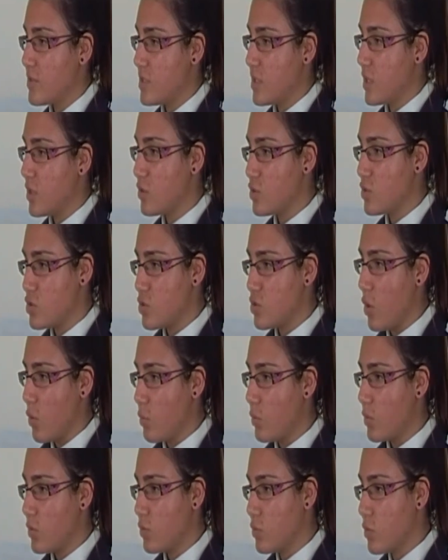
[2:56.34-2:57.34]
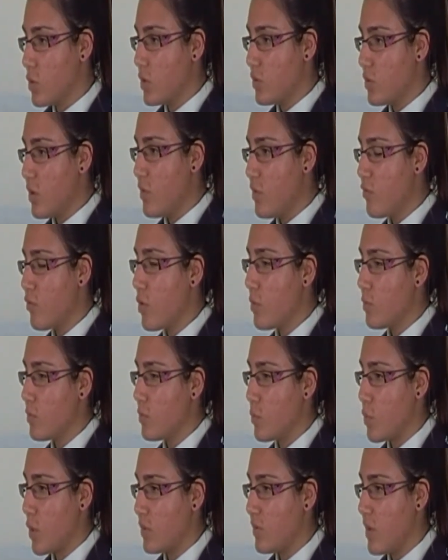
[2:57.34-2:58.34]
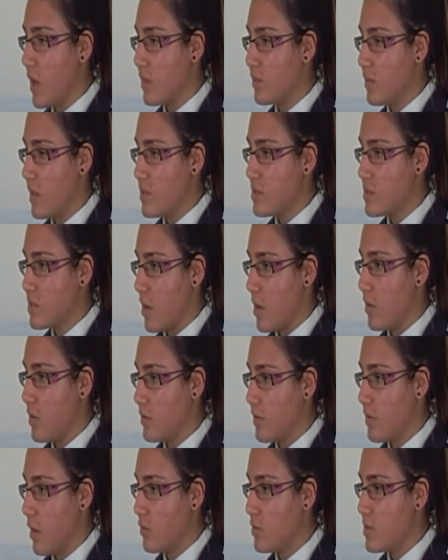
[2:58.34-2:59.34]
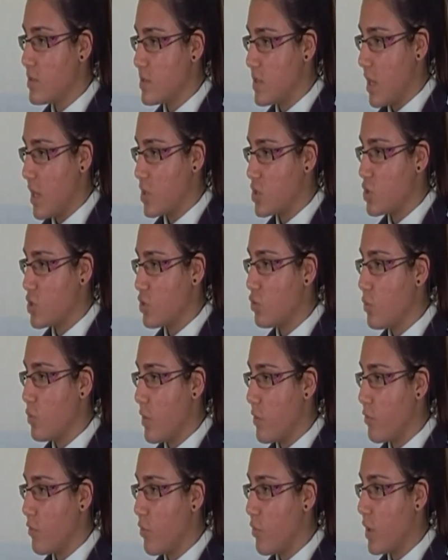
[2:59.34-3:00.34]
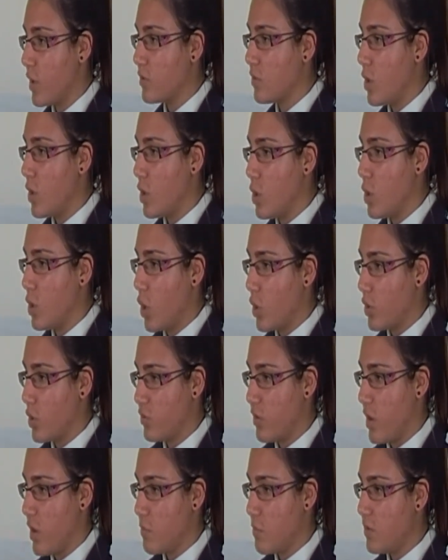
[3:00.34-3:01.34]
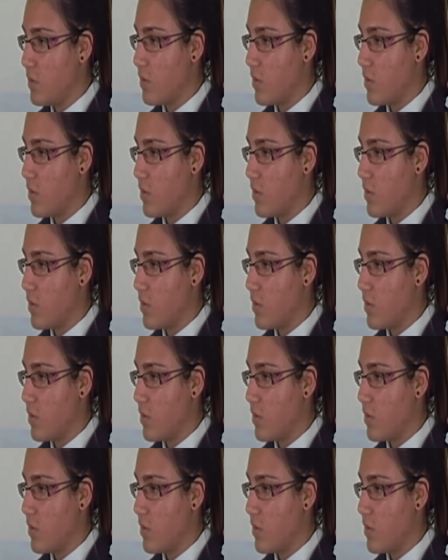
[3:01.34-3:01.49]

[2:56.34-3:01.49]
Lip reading: rinsing the stone with water from a product has carried out its action to avoid long-term